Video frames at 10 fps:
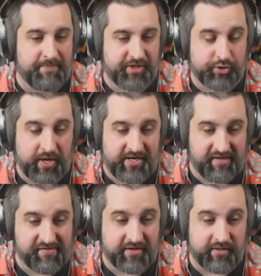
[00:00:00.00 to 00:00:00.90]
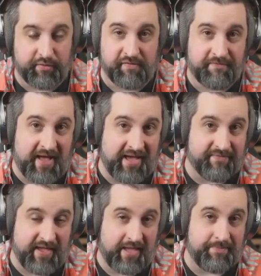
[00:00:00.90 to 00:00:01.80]
But the trait is going to lose 5
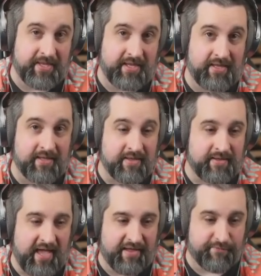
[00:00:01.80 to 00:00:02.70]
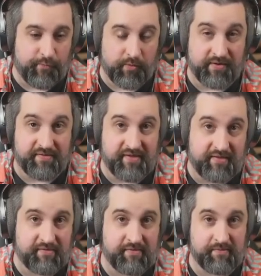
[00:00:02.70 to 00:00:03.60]
AP at 4 and
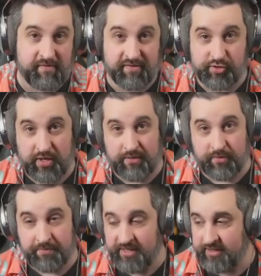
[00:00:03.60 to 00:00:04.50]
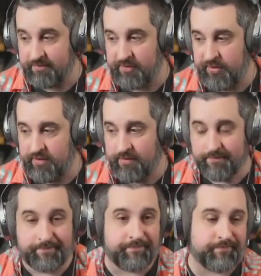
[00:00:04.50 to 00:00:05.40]
6, so the trait will be a little bit weaker.
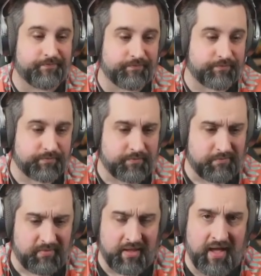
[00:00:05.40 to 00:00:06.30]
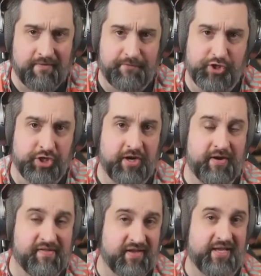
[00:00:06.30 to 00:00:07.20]
Visionary
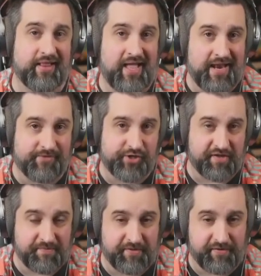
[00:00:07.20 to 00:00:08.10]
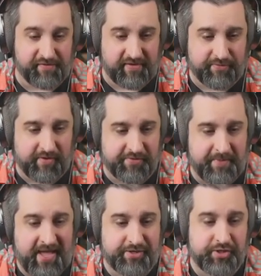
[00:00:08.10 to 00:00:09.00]
is going to get a lot of adjustments you'll see throughout the
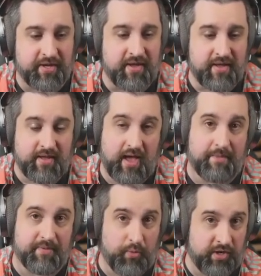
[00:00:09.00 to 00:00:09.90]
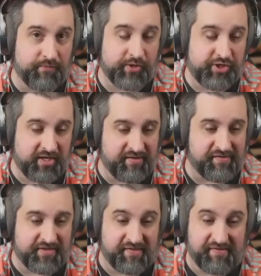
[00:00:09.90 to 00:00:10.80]
patch, but one of which is
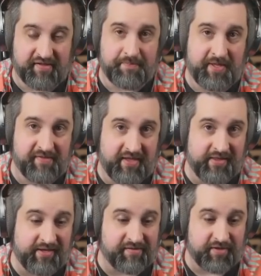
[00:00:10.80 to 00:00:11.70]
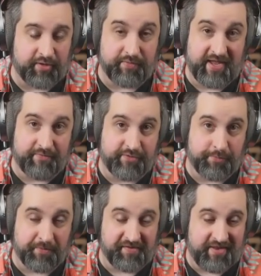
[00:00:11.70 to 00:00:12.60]
the 6-piece healing is going to go down
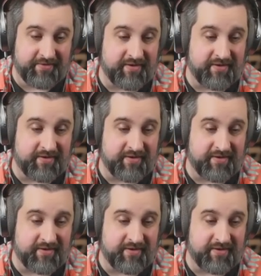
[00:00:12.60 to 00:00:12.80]
2%.